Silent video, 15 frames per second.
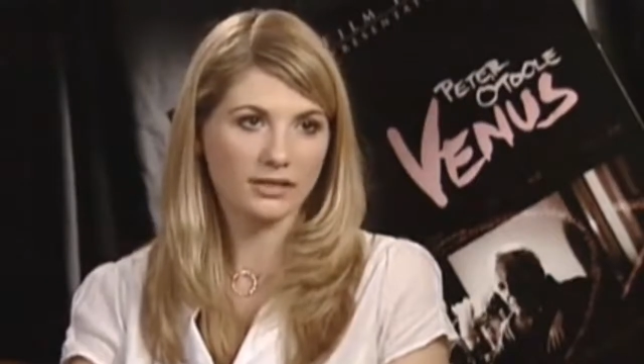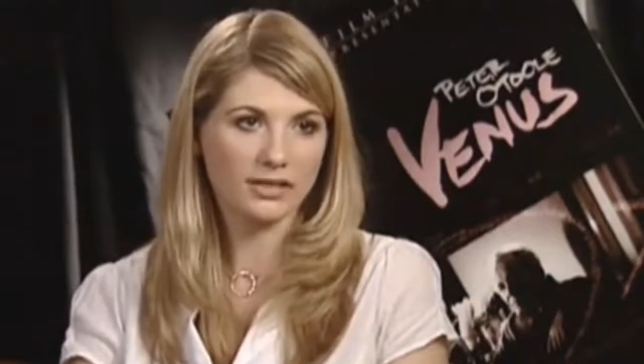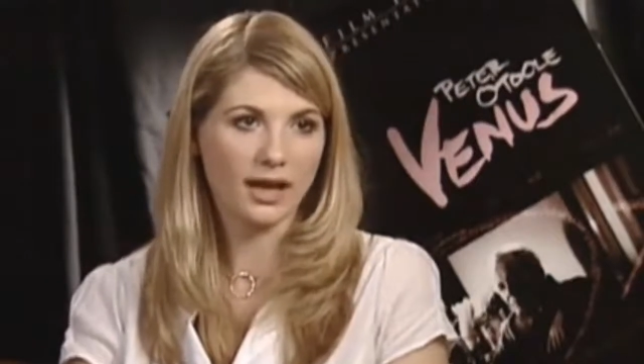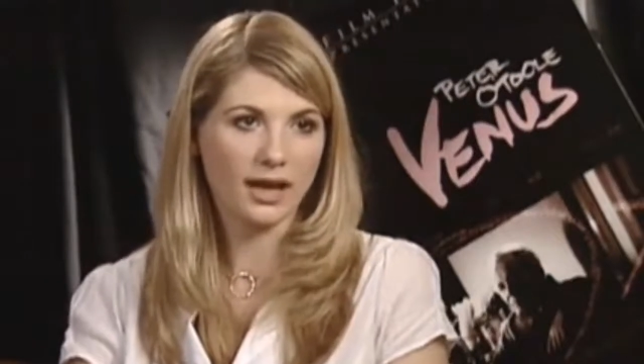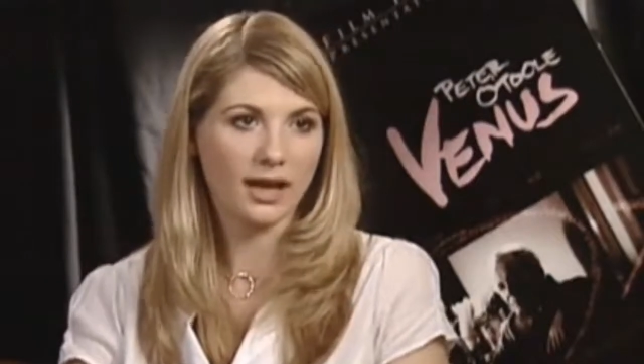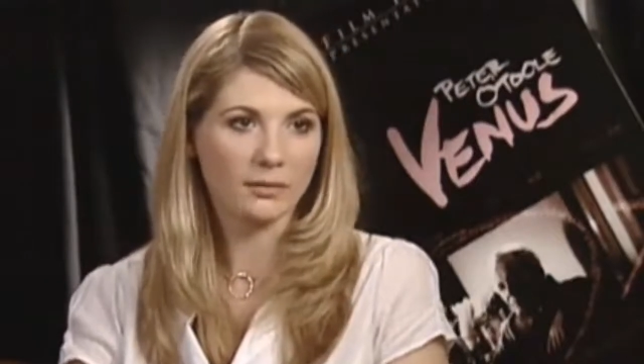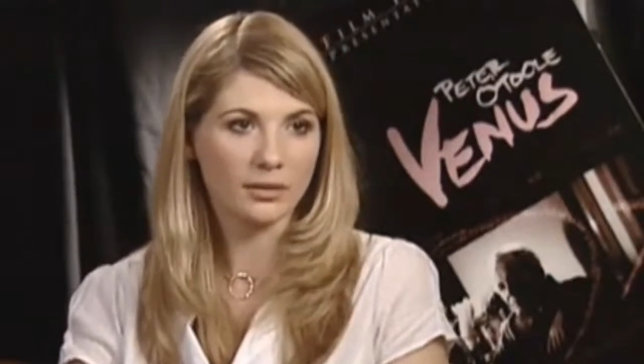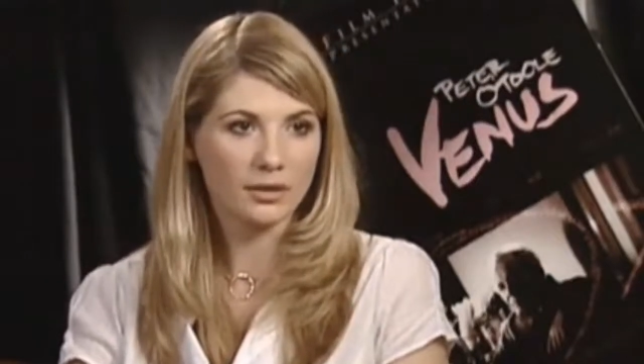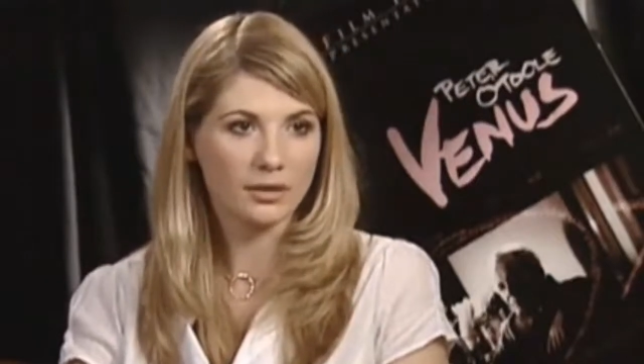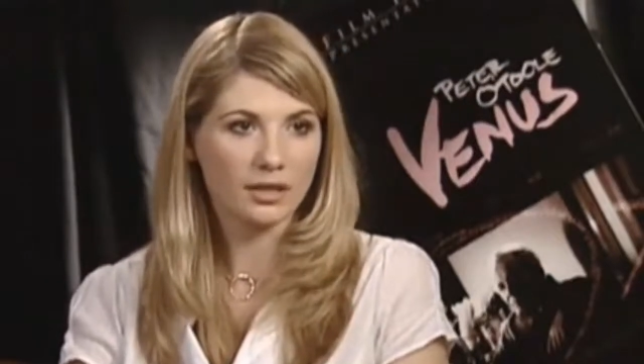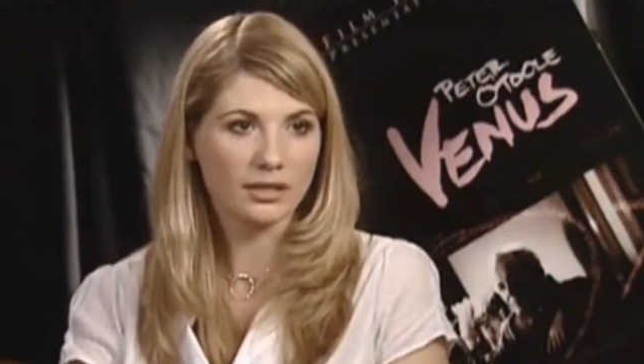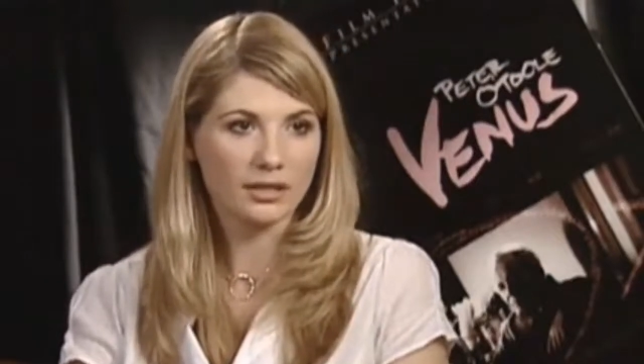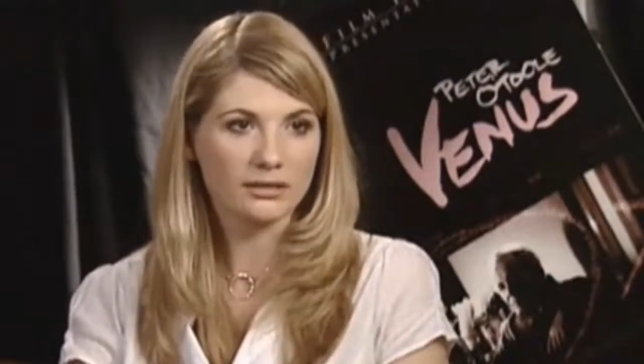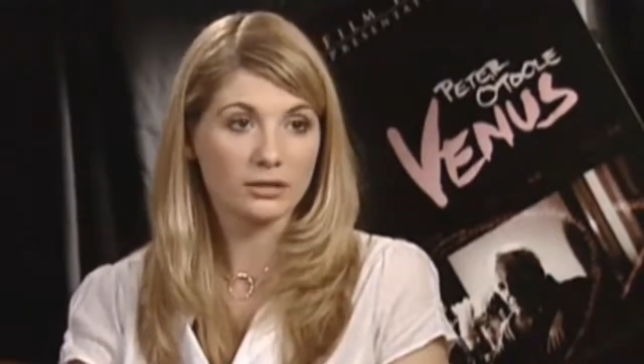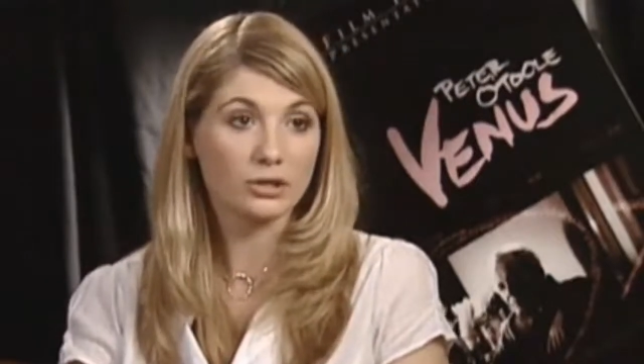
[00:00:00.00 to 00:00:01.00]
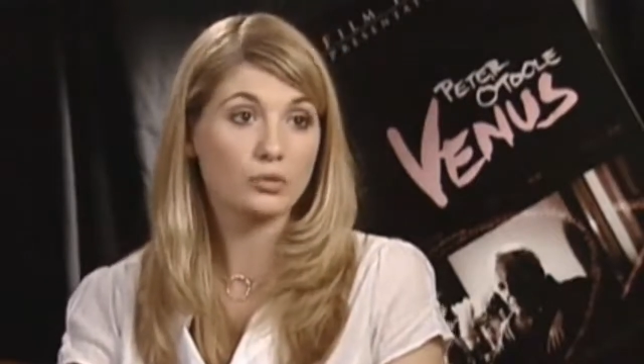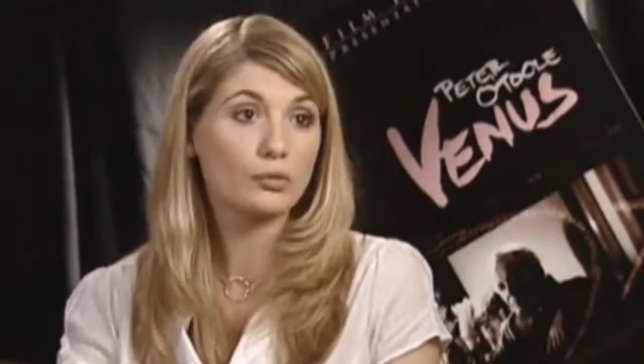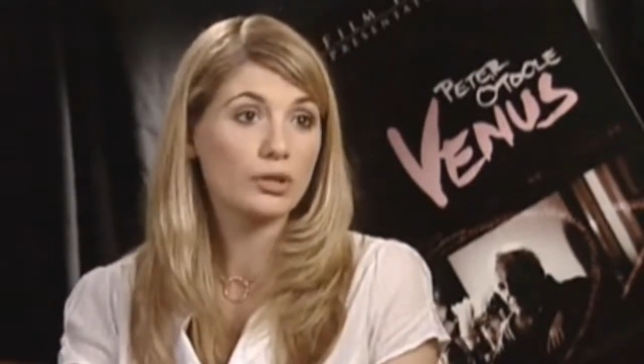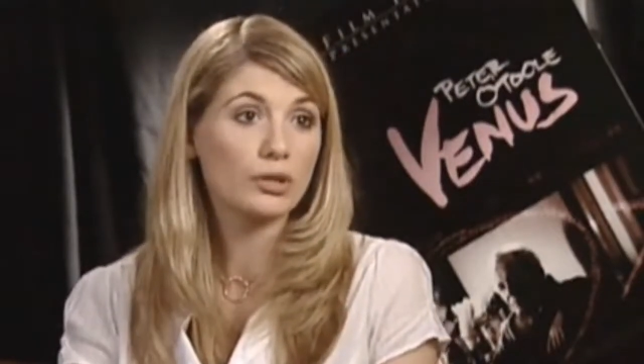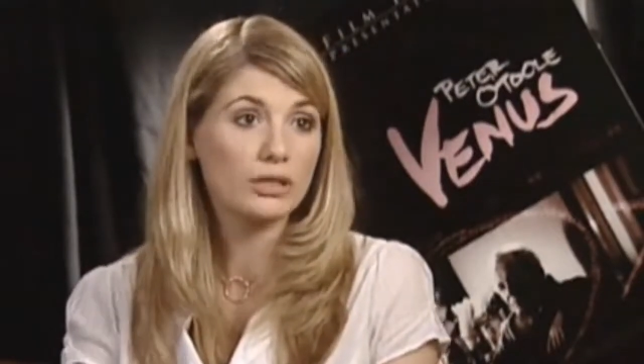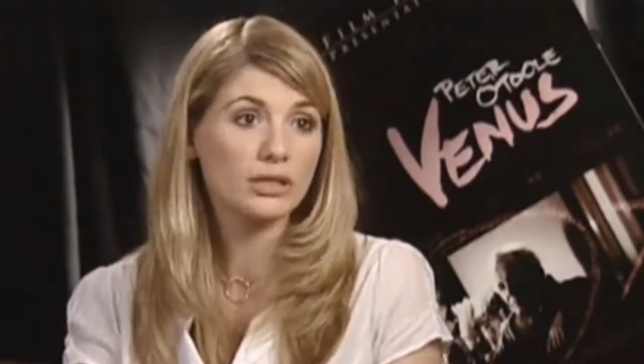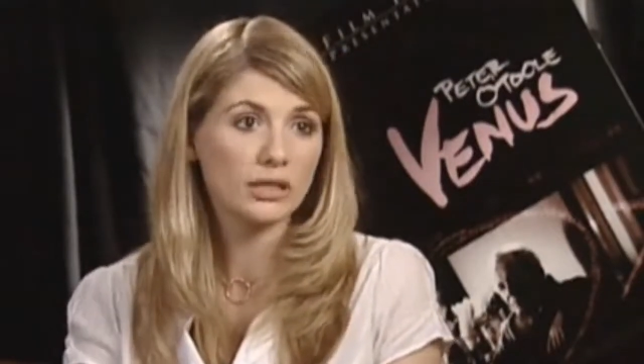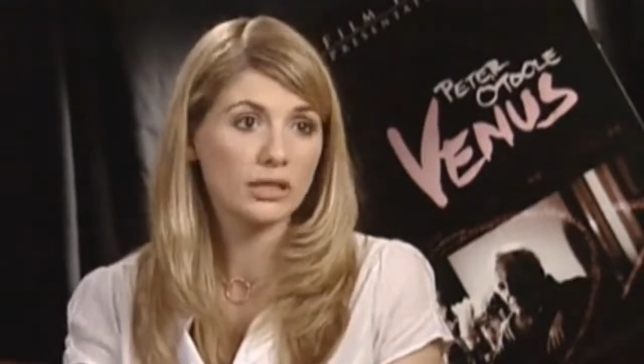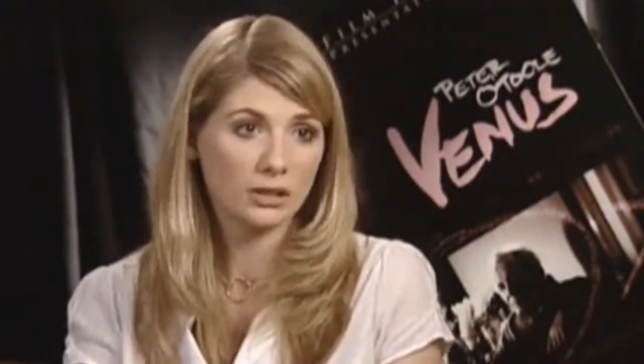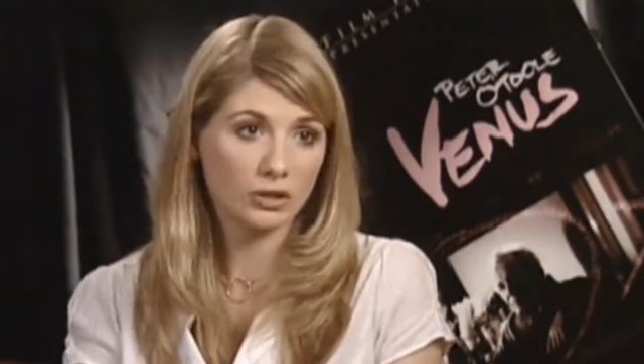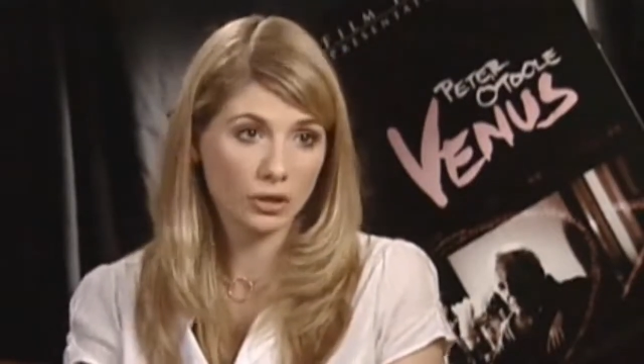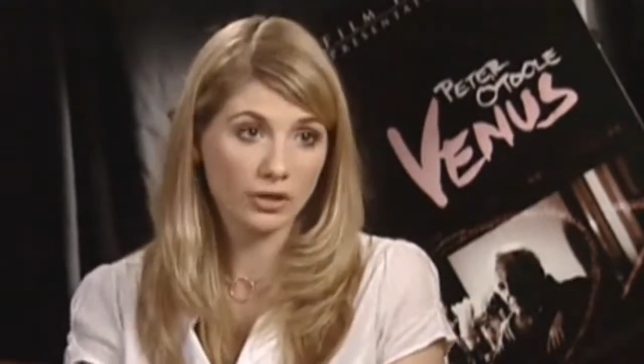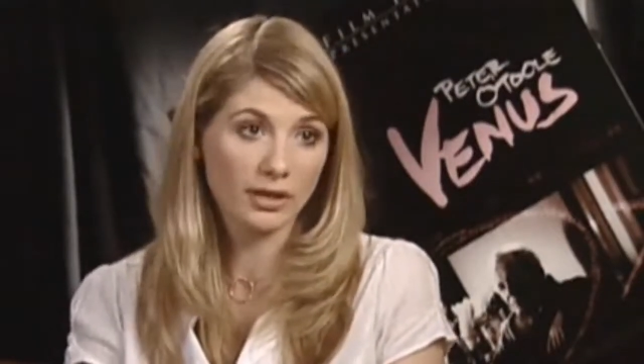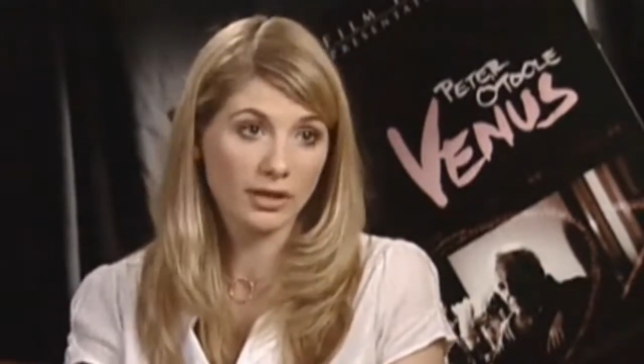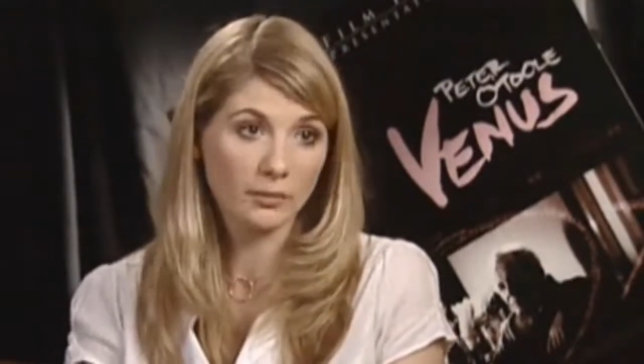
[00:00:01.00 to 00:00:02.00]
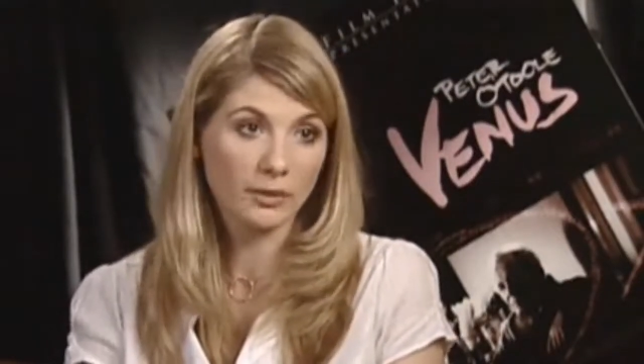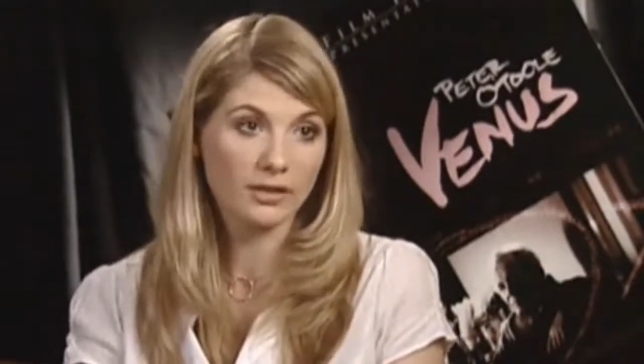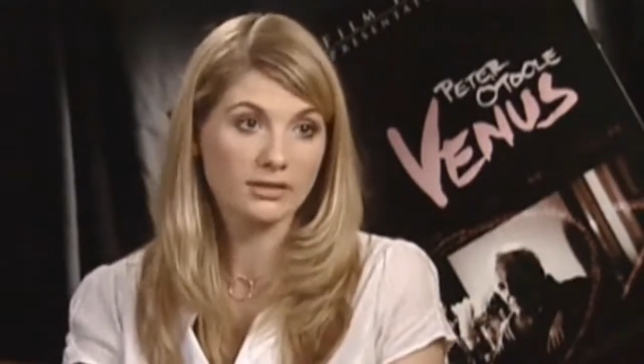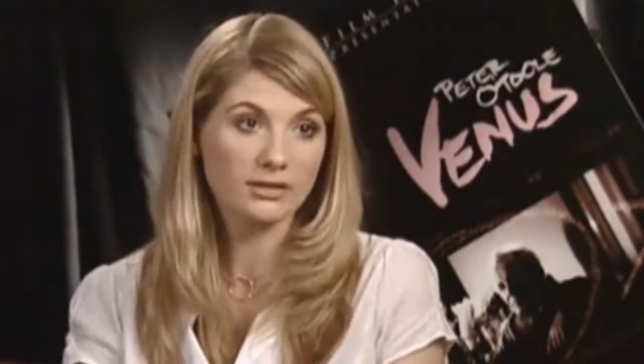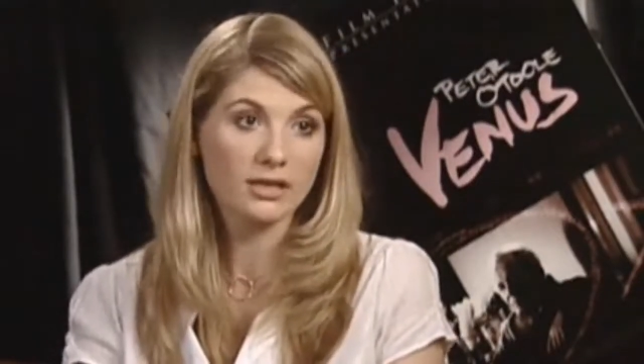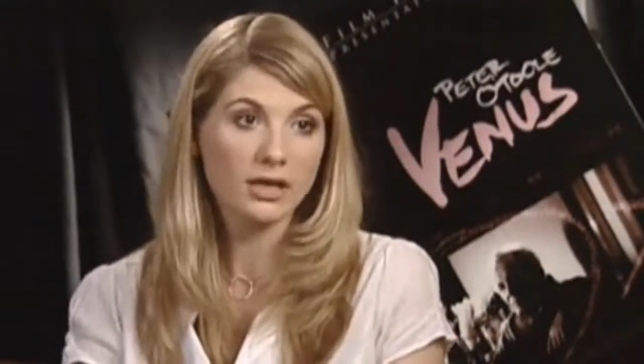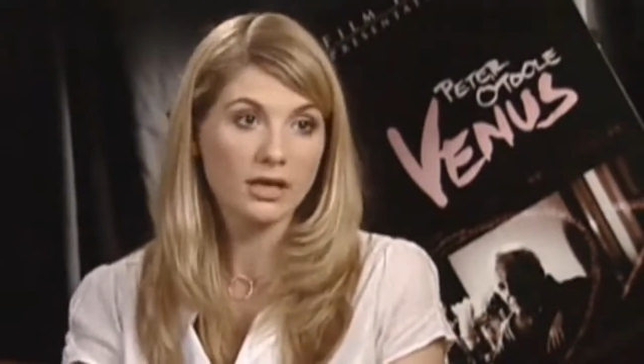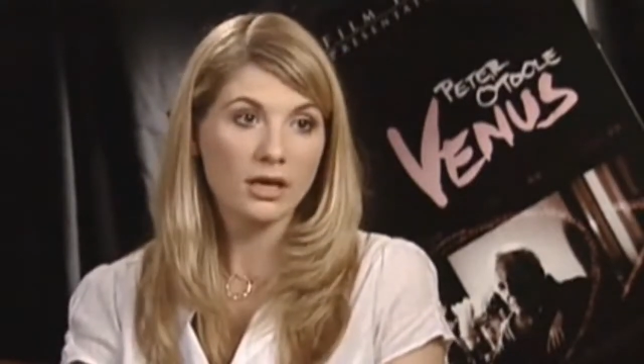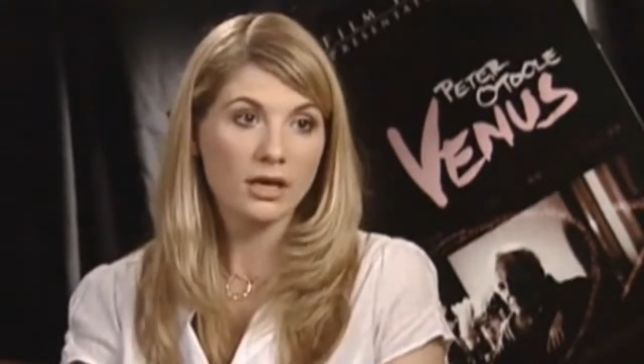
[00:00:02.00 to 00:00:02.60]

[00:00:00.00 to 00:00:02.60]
at a time and things, and just really enjoy it, because